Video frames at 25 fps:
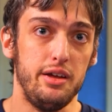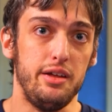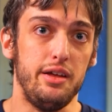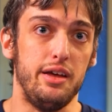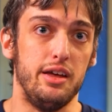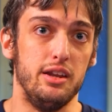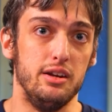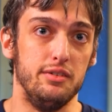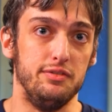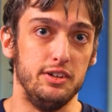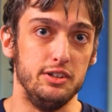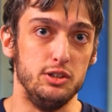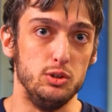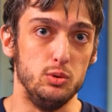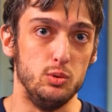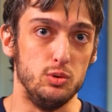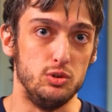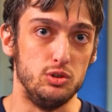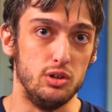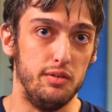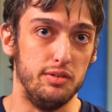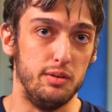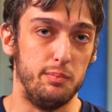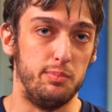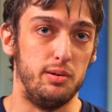And if they do
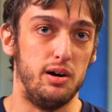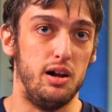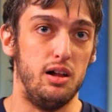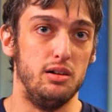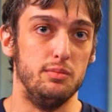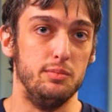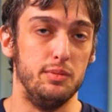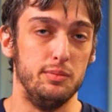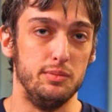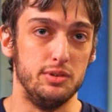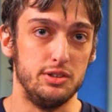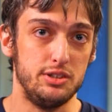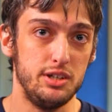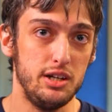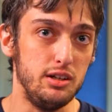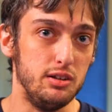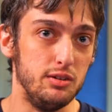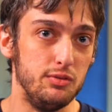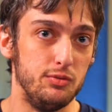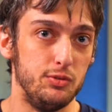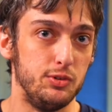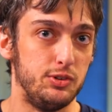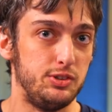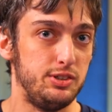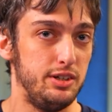solve the problem
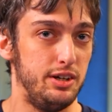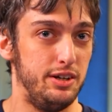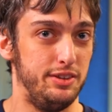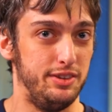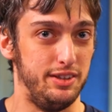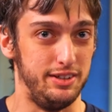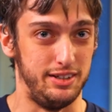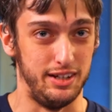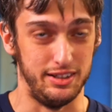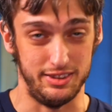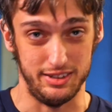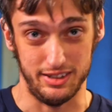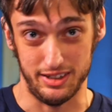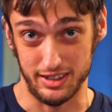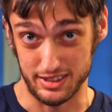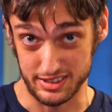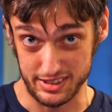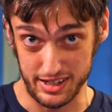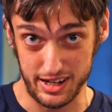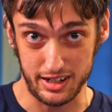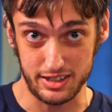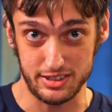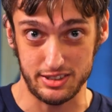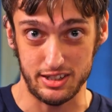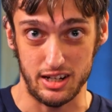themselves and they get the
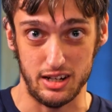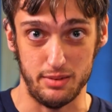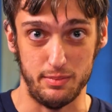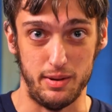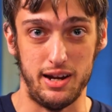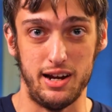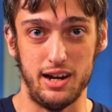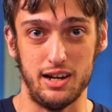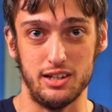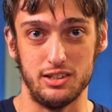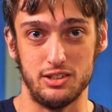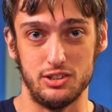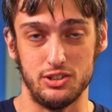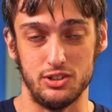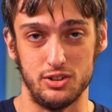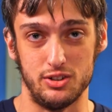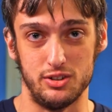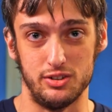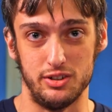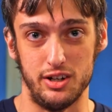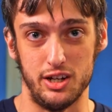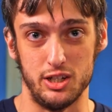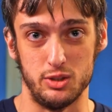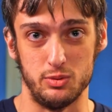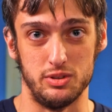exact same answer
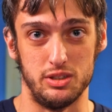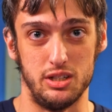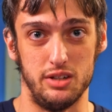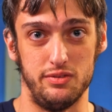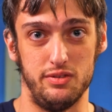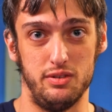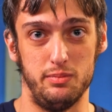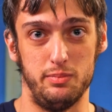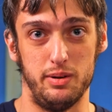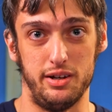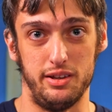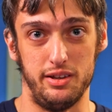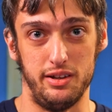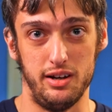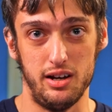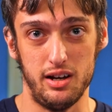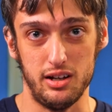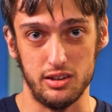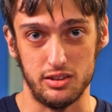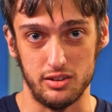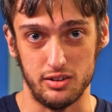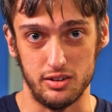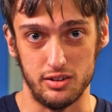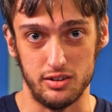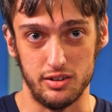as was given by the
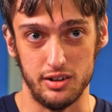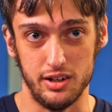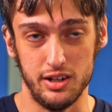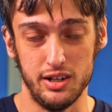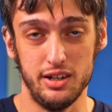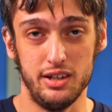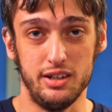author,